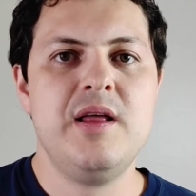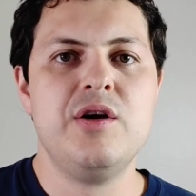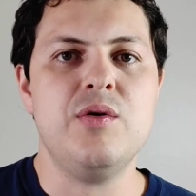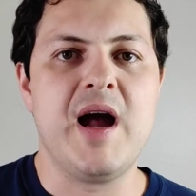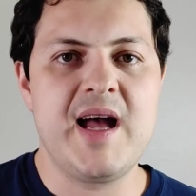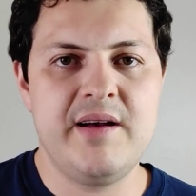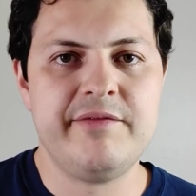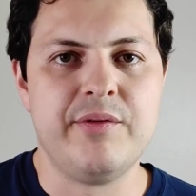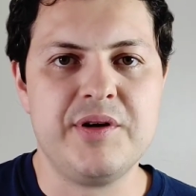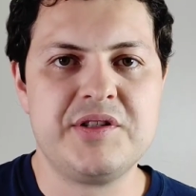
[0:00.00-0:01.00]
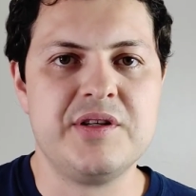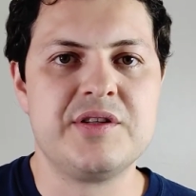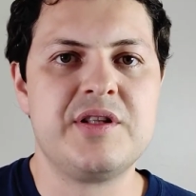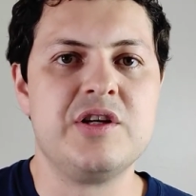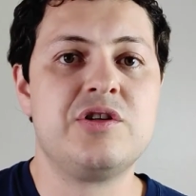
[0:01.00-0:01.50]
who have
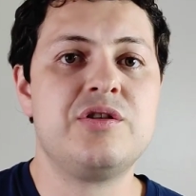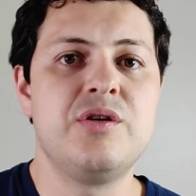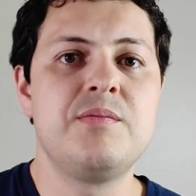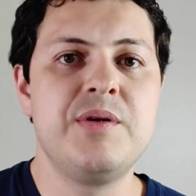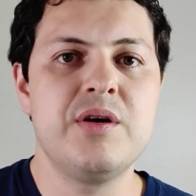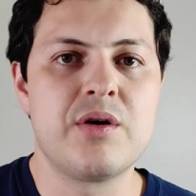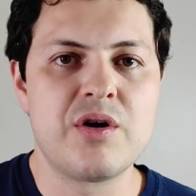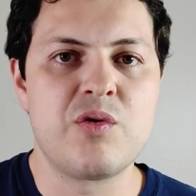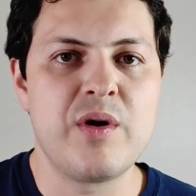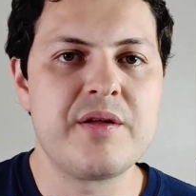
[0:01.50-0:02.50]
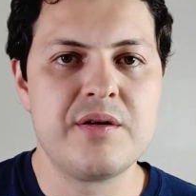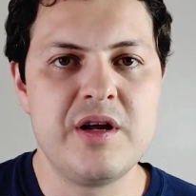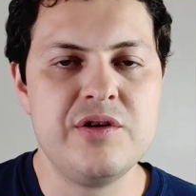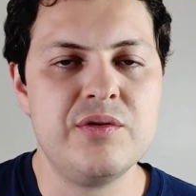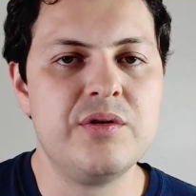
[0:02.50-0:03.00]
voices that should be heard whether or
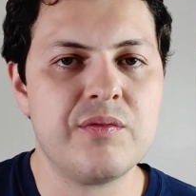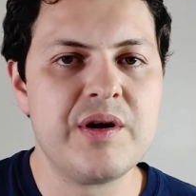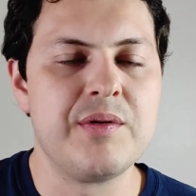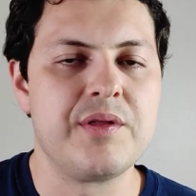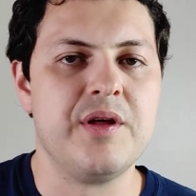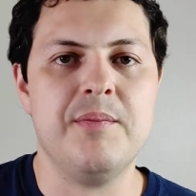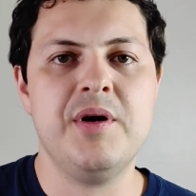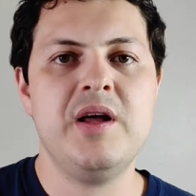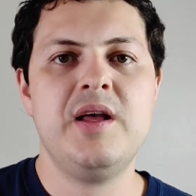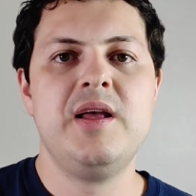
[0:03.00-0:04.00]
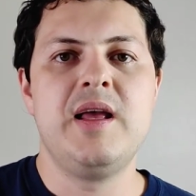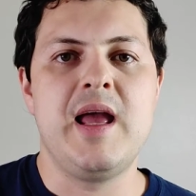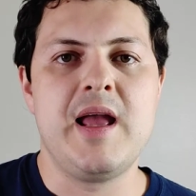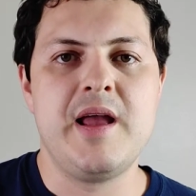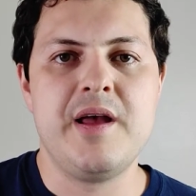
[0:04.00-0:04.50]
not you agree with them,
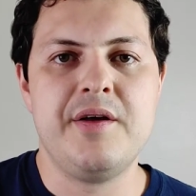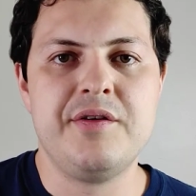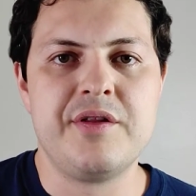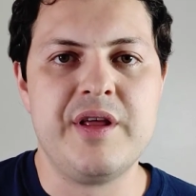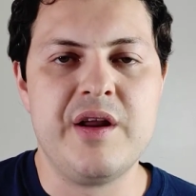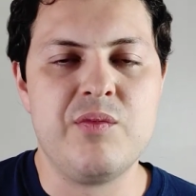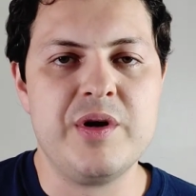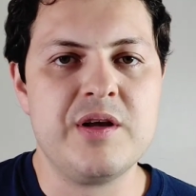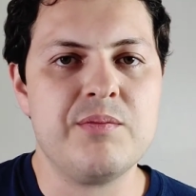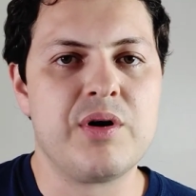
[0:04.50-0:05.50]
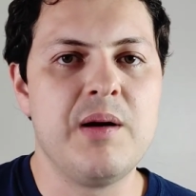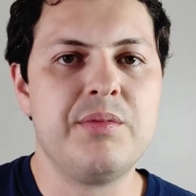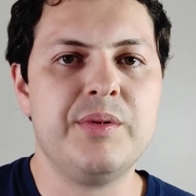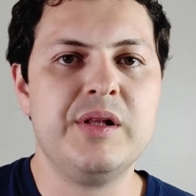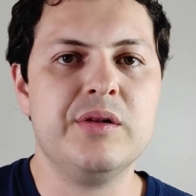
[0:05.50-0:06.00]
and that we can
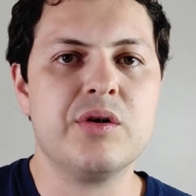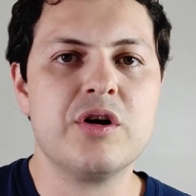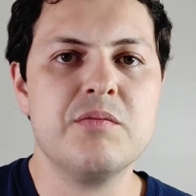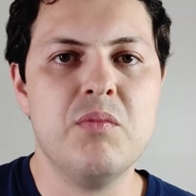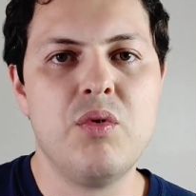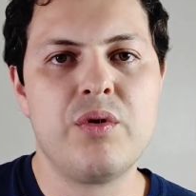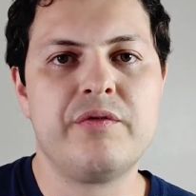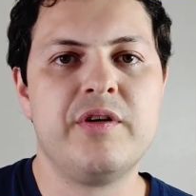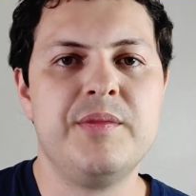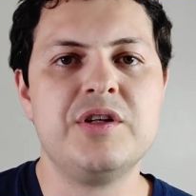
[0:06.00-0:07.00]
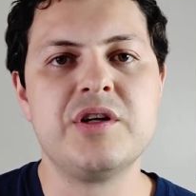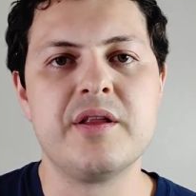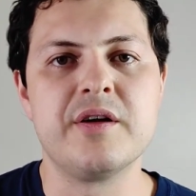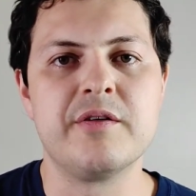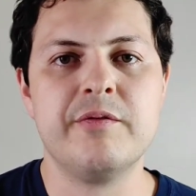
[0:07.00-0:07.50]
probably learn more from each
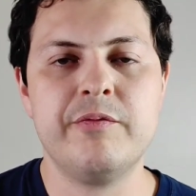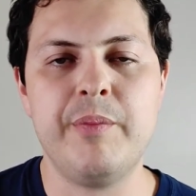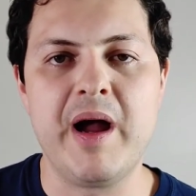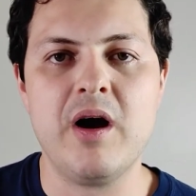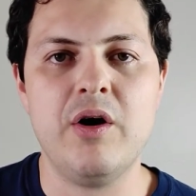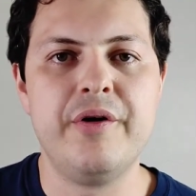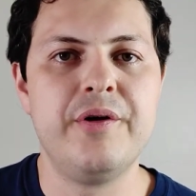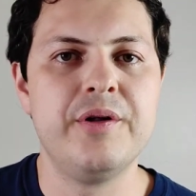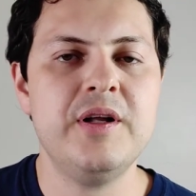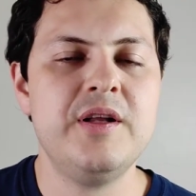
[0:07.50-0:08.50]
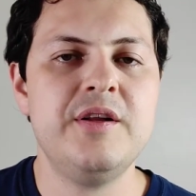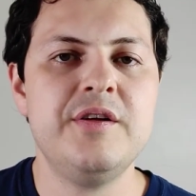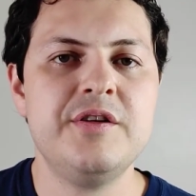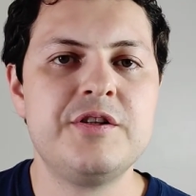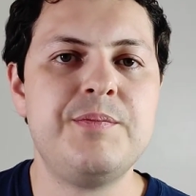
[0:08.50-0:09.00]
other by all
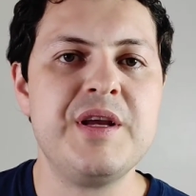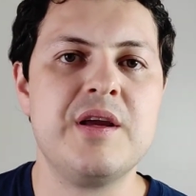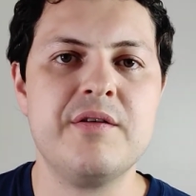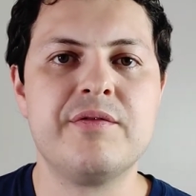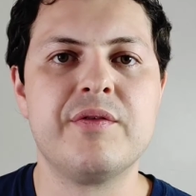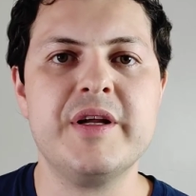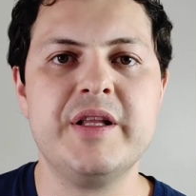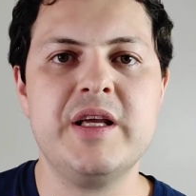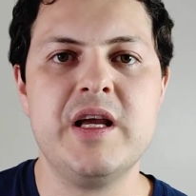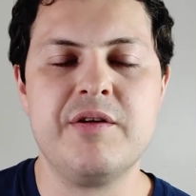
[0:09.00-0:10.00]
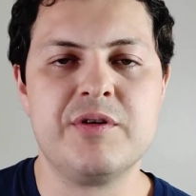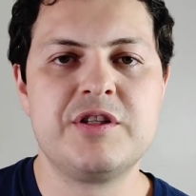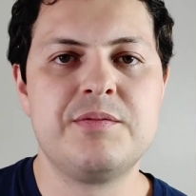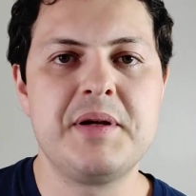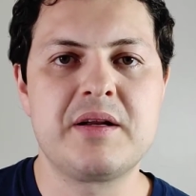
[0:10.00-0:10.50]
speaking freely and
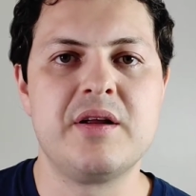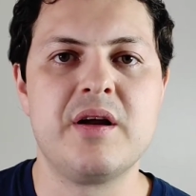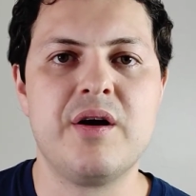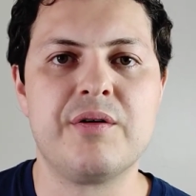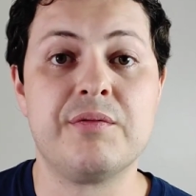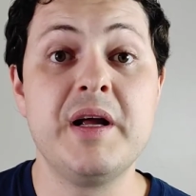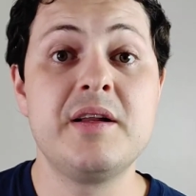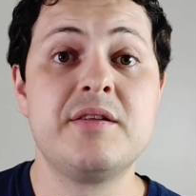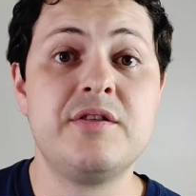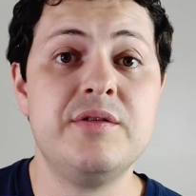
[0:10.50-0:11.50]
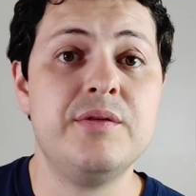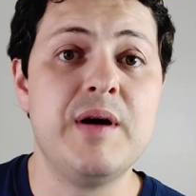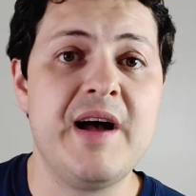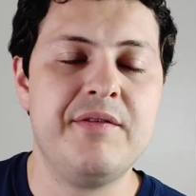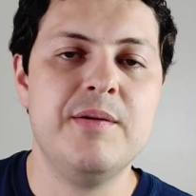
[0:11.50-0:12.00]
respecting our right to
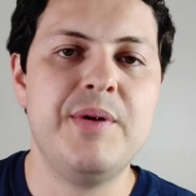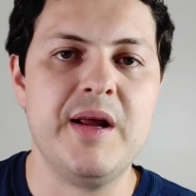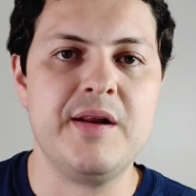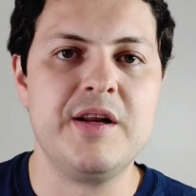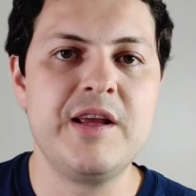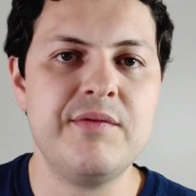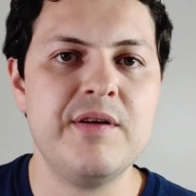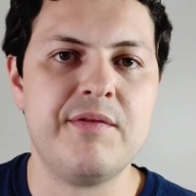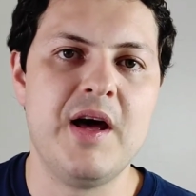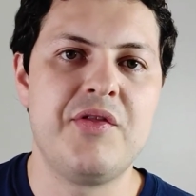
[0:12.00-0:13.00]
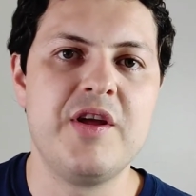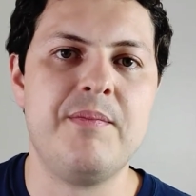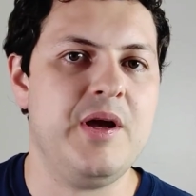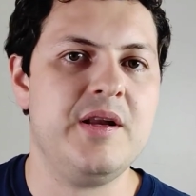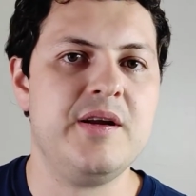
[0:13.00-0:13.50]
have an opinion, even if not the
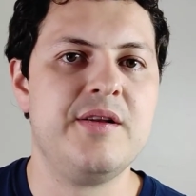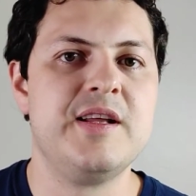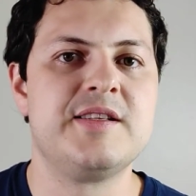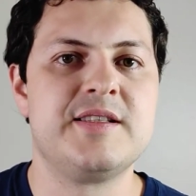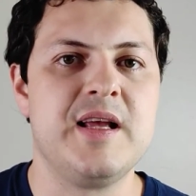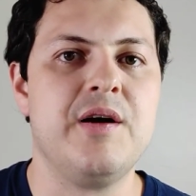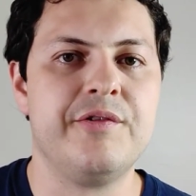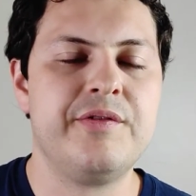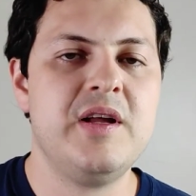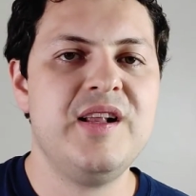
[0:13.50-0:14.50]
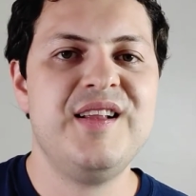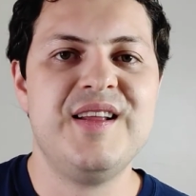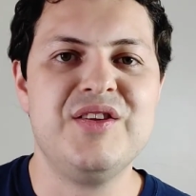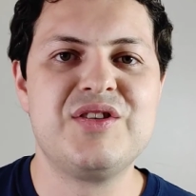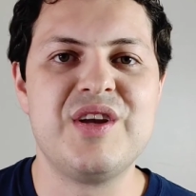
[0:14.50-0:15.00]
opinion itself.
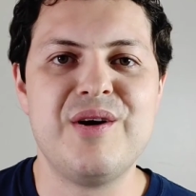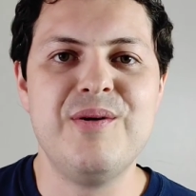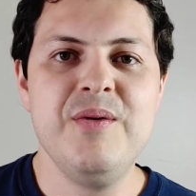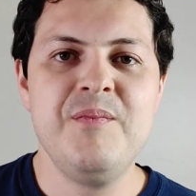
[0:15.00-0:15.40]
And so